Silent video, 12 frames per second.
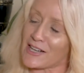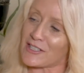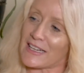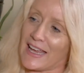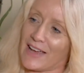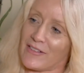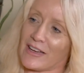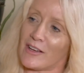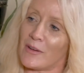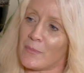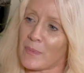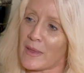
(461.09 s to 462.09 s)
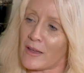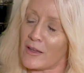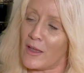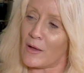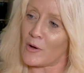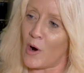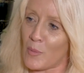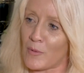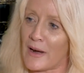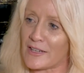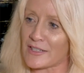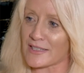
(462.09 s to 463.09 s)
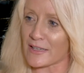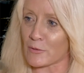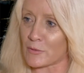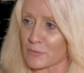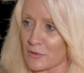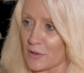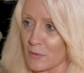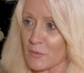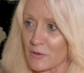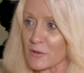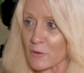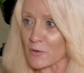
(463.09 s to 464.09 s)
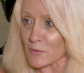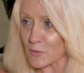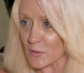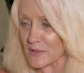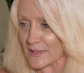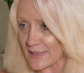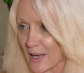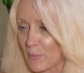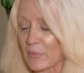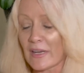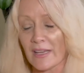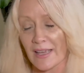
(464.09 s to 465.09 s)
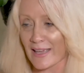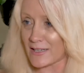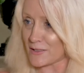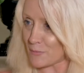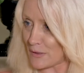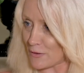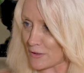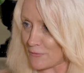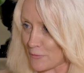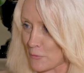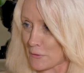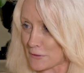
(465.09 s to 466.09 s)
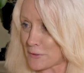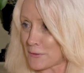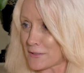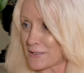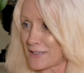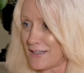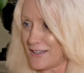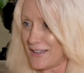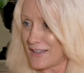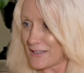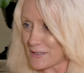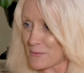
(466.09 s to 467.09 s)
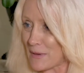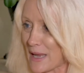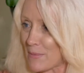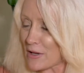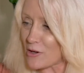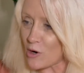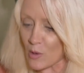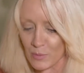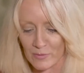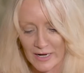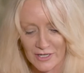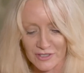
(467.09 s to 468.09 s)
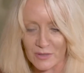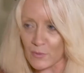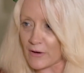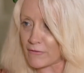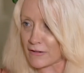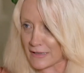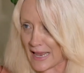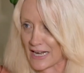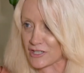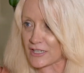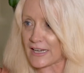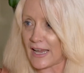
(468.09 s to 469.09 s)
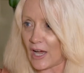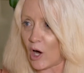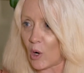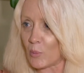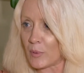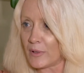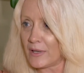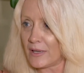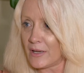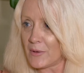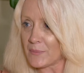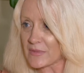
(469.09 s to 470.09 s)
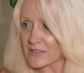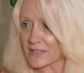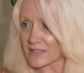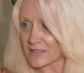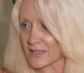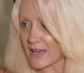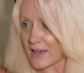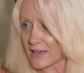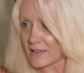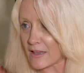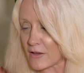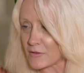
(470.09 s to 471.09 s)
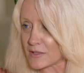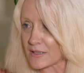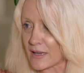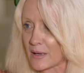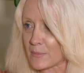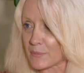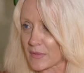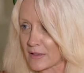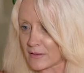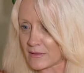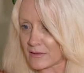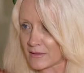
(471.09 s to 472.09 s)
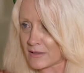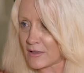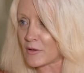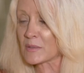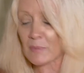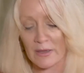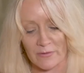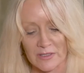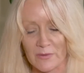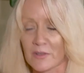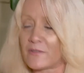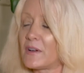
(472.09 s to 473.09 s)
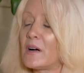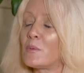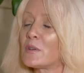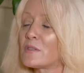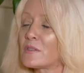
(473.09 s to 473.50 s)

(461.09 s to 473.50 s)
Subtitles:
actually having corporations like, yours is a company, and we're looking forward to it to becoming a corporation where it will actually help sustain those those pivots for the farmers.